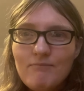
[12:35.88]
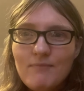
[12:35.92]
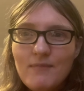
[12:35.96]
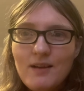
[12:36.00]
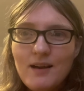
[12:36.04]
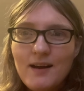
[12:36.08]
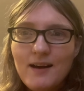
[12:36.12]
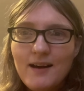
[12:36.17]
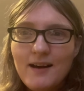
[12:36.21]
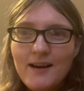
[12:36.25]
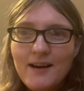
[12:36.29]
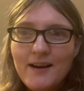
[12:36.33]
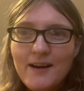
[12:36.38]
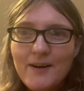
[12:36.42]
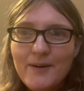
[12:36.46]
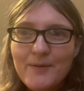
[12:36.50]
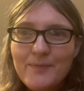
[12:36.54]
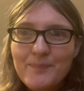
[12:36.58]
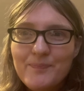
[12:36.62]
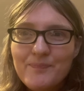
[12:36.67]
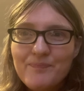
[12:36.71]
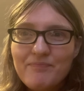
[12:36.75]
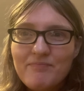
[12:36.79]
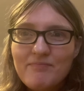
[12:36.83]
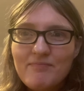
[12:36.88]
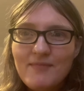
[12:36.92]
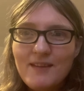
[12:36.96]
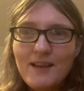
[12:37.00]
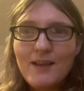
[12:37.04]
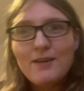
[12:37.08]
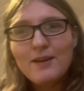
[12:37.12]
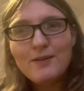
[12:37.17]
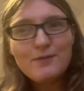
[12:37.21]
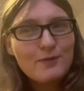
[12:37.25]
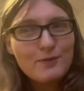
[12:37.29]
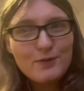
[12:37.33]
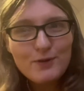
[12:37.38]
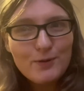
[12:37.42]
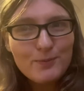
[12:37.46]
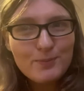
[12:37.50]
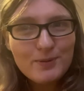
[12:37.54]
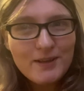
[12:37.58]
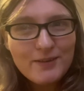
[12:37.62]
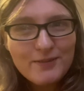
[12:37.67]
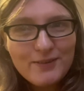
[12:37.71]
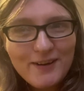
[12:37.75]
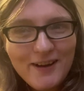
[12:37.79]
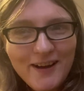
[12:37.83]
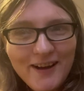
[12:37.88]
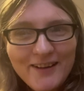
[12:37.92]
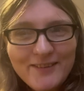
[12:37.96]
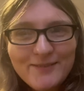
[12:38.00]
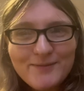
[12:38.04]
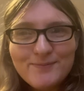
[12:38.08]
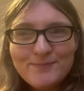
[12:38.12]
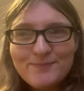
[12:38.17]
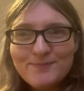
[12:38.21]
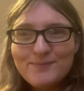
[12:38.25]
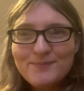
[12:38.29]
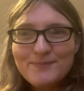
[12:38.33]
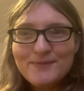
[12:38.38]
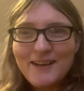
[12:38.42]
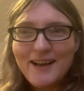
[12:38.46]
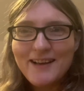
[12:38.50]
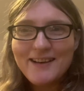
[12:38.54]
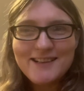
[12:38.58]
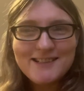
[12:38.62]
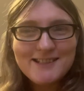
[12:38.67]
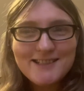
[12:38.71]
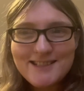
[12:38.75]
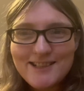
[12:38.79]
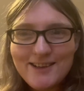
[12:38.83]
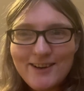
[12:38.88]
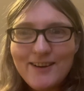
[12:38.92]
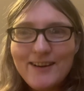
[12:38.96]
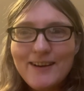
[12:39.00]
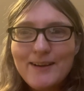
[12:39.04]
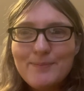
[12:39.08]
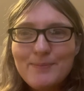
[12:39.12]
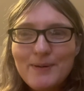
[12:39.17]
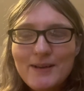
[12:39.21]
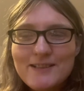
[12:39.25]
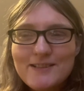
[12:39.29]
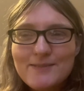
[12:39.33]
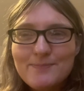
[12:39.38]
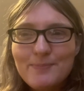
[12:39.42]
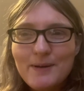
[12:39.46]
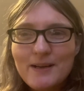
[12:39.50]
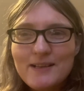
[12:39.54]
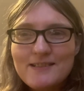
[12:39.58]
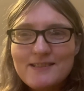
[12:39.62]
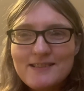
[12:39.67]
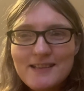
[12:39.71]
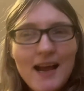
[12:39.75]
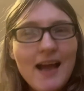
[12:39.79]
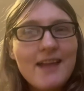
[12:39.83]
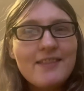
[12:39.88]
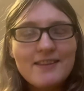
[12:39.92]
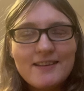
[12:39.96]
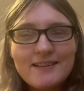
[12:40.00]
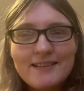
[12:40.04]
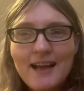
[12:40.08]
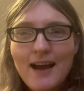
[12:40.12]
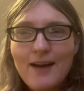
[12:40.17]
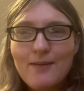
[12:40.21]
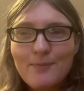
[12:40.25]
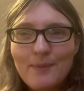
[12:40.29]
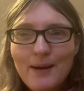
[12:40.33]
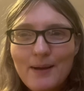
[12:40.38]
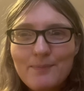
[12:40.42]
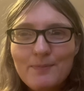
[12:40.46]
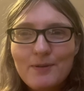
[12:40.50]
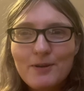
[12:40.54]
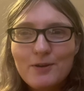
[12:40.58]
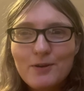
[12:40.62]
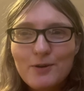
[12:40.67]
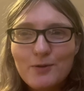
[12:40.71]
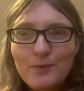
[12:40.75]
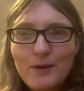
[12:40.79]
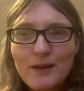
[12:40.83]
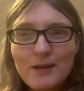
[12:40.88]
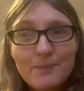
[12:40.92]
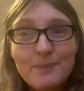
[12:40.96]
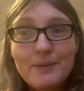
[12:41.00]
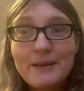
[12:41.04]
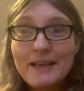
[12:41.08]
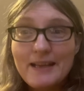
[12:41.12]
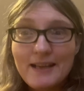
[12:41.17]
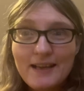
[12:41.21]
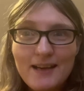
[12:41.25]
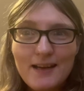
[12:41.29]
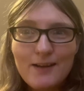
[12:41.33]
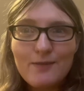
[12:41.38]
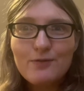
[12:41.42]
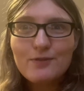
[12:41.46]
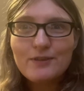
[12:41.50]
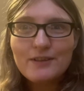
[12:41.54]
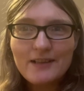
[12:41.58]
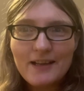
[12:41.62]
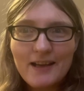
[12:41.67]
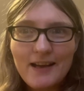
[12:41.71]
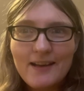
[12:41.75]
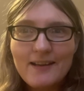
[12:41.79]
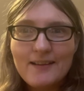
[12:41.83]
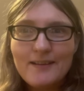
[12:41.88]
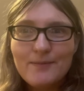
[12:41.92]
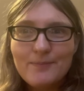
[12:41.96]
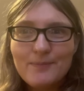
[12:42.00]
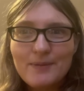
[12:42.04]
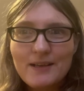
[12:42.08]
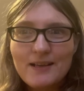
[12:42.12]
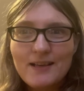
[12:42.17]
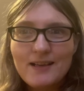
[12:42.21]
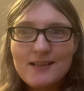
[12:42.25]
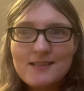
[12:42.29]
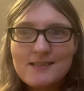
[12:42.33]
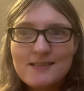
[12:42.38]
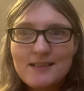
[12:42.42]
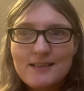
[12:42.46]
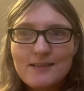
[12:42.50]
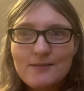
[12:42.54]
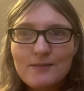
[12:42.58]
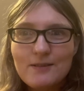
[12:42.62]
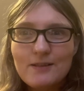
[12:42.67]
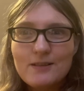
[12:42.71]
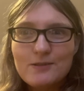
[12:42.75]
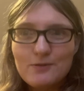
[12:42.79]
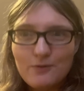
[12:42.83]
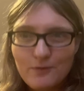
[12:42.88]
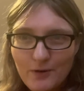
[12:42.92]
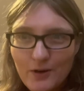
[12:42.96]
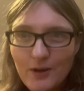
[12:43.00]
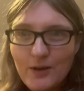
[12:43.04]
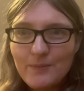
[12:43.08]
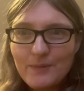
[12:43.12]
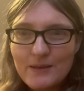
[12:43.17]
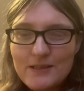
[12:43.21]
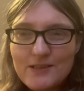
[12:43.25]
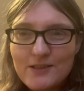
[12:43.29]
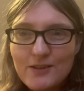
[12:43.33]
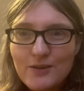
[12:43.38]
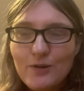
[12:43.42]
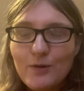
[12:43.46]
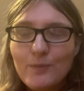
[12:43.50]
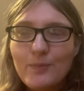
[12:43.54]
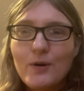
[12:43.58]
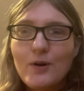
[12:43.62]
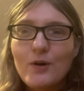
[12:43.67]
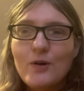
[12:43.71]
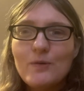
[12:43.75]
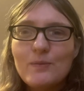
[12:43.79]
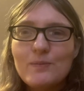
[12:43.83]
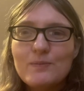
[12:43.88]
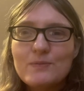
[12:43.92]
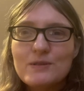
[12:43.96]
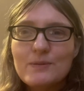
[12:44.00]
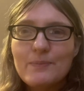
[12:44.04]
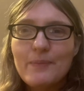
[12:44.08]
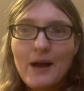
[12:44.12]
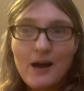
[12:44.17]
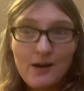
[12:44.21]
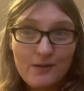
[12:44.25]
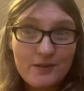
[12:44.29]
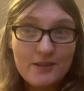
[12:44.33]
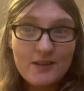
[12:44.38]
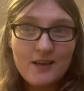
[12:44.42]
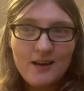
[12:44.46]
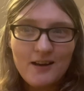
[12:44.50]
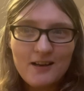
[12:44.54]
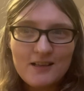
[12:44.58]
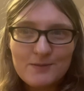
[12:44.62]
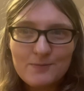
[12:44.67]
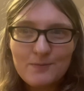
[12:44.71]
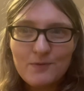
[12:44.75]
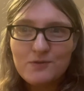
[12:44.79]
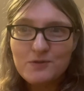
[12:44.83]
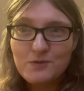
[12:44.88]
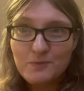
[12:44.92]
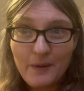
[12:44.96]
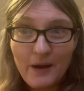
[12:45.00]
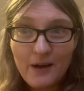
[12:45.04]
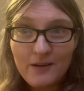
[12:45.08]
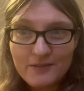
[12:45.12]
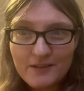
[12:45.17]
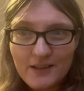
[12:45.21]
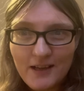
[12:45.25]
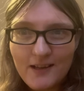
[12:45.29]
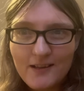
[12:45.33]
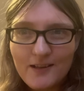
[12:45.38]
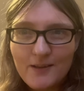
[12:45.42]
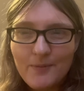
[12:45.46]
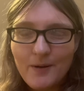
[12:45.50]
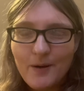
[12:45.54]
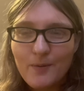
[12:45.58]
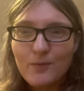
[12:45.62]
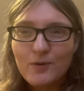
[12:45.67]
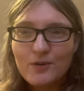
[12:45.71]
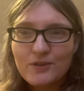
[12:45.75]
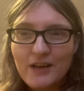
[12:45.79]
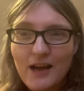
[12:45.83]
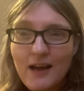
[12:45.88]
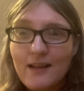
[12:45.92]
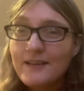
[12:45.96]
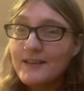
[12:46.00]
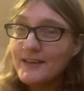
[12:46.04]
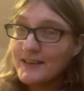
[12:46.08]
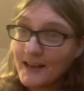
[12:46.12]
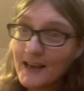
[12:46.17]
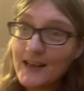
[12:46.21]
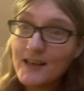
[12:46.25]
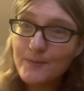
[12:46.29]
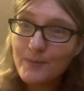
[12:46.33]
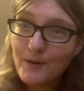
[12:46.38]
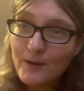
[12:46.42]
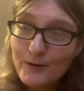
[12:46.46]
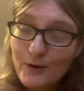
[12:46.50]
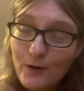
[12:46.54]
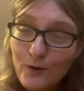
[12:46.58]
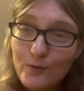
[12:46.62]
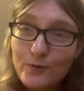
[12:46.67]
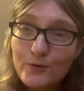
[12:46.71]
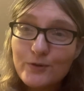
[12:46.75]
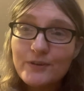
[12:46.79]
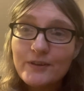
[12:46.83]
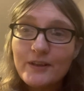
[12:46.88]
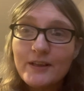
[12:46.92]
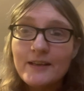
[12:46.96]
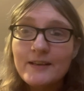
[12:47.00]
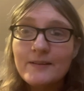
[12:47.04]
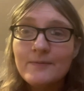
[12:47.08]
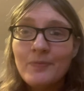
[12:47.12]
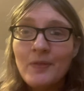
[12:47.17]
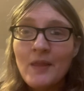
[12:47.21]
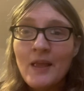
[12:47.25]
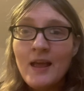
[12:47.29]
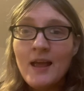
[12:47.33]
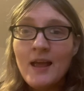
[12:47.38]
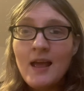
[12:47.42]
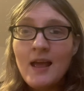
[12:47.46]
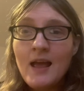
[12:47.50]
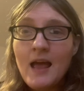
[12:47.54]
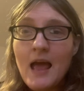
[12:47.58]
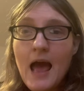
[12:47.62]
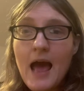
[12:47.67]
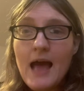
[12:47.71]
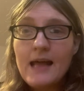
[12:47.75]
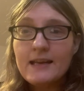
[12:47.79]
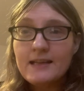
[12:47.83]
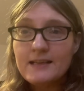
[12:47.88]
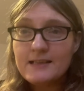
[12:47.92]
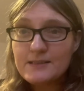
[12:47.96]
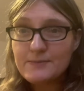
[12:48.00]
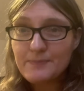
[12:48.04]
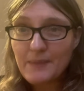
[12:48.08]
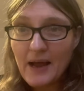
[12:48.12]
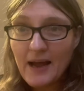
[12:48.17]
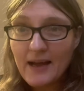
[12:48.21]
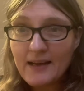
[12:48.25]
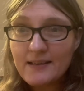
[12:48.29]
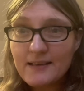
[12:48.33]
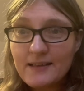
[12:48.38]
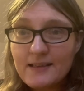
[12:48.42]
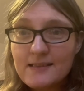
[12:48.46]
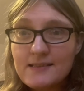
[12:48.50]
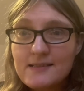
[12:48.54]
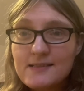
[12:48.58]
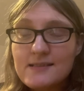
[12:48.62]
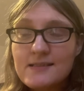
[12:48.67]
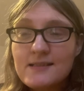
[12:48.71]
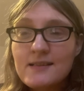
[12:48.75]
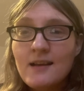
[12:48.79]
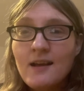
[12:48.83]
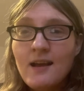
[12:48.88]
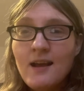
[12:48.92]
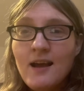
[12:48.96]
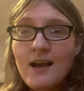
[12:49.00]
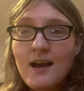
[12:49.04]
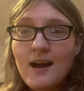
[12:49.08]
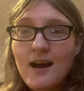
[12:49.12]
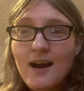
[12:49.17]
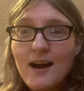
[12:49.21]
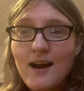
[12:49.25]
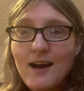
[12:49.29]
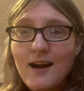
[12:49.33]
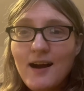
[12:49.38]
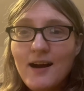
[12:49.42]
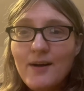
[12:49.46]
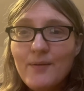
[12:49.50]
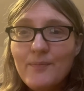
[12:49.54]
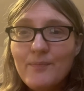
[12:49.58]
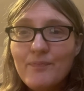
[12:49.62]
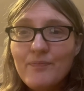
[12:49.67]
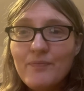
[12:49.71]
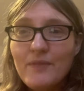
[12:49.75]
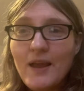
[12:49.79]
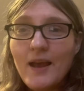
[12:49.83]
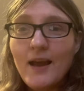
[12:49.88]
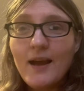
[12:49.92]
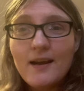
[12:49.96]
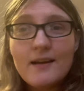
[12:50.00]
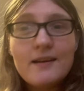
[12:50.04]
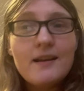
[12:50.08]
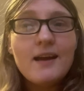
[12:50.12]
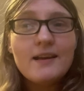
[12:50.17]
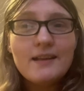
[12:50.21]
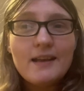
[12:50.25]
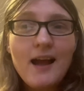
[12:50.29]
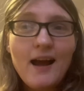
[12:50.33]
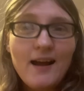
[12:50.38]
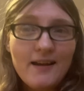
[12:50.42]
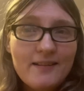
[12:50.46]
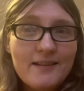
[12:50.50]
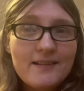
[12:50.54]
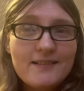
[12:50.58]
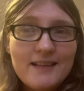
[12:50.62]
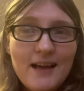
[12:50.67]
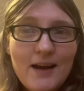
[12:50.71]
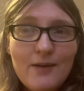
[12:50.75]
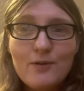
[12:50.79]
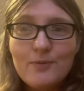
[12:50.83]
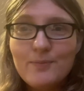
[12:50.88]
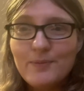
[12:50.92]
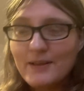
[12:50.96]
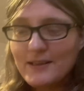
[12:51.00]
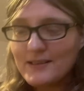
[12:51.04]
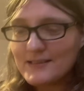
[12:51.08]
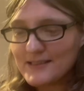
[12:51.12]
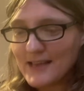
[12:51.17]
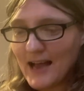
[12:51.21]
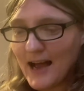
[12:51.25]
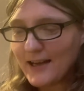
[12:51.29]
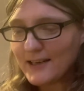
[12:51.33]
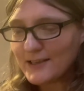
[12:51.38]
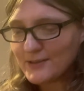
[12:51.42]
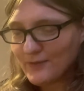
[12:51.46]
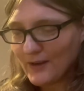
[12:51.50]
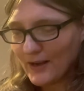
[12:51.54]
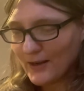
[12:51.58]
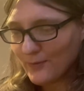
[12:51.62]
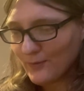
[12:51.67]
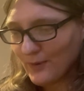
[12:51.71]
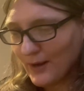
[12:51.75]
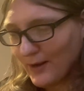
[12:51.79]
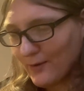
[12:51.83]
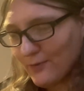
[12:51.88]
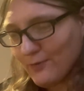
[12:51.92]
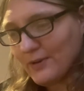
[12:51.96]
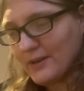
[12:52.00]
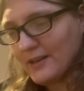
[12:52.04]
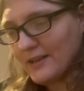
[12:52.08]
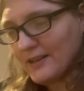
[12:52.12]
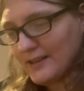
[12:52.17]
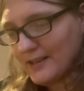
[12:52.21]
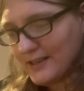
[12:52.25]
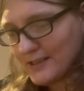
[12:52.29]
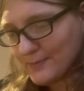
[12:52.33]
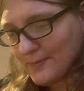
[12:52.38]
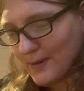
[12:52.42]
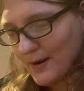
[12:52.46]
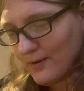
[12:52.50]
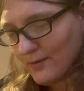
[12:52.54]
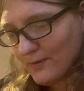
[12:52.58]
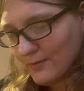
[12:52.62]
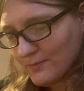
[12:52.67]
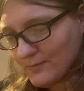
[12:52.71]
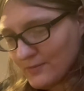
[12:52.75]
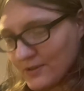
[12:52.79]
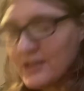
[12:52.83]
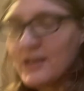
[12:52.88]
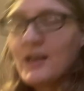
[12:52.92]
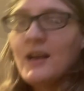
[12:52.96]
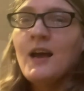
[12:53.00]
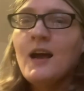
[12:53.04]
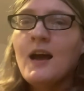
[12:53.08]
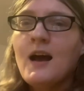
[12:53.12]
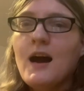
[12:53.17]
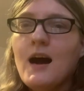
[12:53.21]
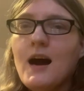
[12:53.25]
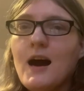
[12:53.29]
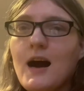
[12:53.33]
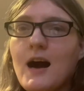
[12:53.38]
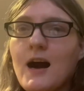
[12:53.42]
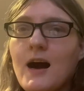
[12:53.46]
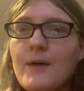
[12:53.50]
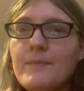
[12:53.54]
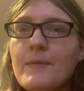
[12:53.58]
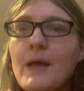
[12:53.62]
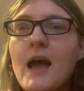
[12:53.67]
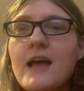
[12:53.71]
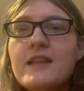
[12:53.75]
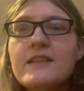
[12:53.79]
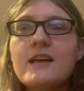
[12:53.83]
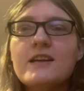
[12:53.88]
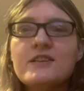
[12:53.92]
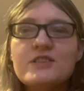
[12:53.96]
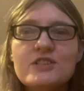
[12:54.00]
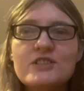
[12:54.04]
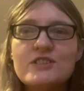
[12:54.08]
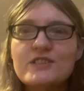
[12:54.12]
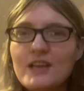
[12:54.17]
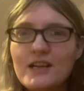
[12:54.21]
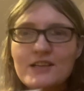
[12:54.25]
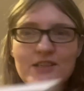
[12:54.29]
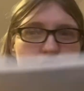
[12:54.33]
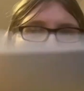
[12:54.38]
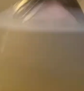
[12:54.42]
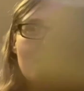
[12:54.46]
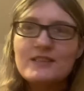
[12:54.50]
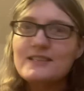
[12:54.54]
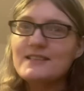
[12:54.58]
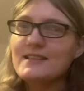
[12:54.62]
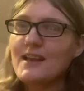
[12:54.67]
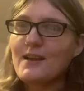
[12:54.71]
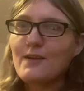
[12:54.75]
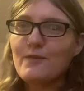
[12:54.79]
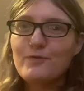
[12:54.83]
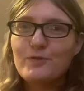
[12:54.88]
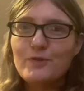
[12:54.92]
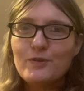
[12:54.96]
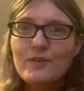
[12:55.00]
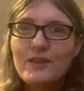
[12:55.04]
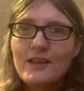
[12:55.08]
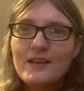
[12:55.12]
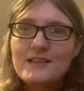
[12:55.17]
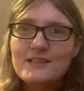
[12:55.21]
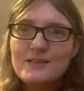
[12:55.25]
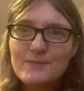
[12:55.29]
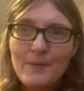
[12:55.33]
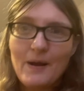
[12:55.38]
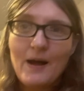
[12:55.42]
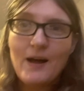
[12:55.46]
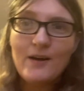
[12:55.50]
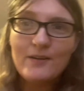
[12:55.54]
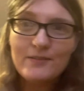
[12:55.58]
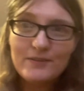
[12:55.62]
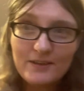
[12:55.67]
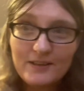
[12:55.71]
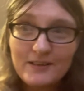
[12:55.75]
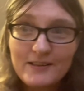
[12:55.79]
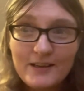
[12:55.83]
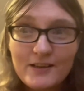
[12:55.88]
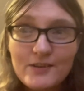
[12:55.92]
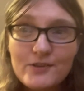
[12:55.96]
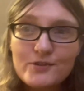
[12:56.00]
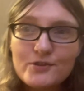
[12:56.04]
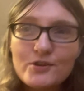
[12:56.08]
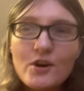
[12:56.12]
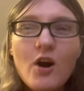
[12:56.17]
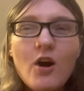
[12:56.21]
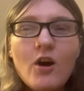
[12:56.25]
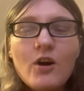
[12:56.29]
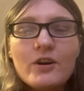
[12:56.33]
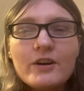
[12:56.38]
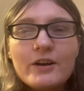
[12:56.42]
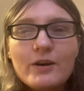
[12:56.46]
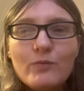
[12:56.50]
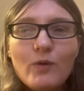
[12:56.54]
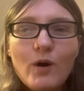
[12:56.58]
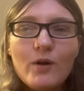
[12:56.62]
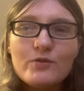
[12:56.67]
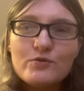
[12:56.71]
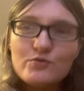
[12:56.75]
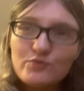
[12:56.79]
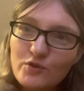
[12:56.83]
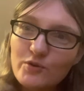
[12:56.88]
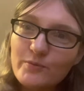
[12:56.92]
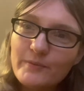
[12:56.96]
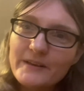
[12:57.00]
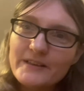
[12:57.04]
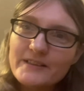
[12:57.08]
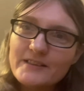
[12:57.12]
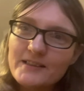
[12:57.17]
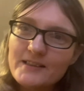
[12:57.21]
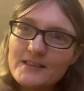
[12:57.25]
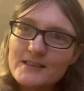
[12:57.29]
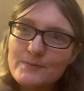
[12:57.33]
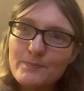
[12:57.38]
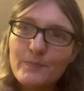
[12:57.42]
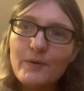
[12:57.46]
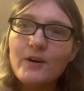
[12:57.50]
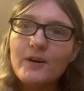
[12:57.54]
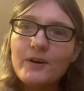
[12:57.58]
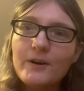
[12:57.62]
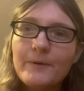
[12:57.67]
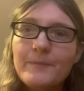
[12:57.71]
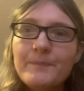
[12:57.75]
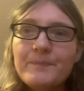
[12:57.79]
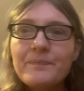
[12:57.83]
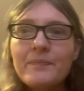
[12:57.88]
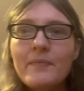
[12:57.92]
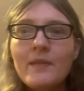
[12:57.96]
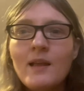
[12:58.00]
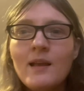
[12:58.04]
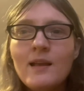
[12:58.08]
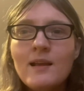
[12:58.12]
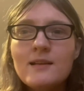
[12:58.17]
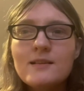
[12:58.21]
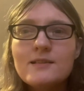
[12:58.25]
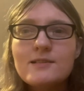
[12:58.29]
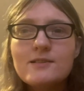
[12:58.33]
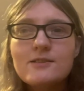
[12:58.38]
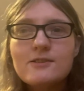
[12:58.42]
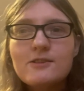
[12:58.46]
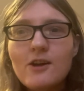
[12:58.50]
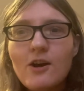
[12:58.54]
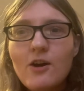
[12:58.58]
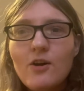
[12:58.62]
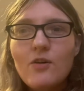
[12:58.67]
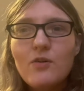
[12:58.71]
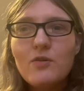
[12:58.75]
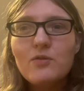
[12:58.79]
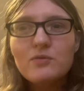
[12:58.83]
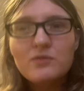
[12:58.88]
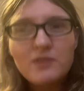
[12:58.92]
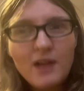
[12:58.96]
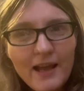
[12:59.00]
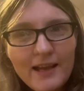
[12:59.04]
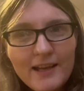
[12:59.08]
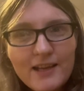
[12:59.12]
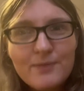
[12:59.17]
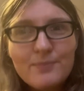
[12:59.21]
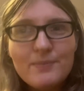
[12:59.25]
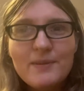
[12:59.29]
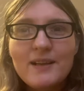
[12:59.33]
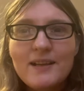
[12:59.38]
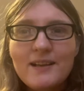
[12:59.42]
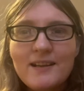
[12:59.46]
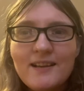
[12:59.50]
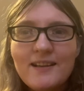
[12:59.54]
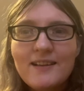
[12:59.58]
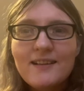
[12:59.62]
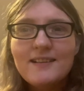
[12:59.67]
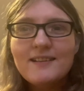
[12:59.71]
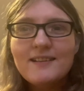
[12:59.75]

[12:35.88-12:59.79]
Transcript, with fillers: Um, even if you don't believe in God, not necessary, but, but I think that might be a good way to begin every day because it, these are very mystical poems about the cosmos, about death, about mortality, and about Holderlin and his madness. Um, and uh, yeah, I think that would be a satisfying way of reading these poems. Um, and then just, uh, just to say a few things about Nathaniel Tarn and what drew me to this book. So like me,